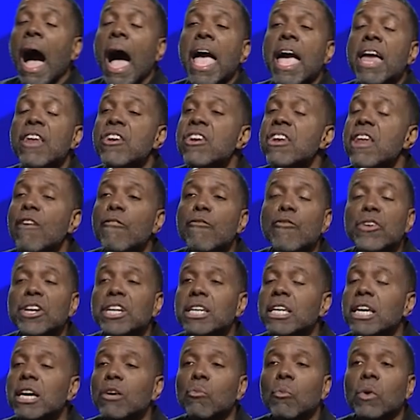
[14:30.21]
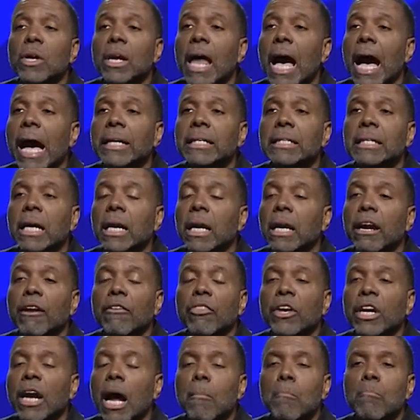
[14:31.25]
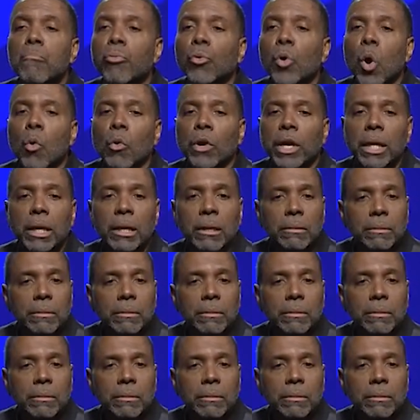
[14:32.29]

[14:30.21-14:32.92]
and never again will I declare that I'm broken.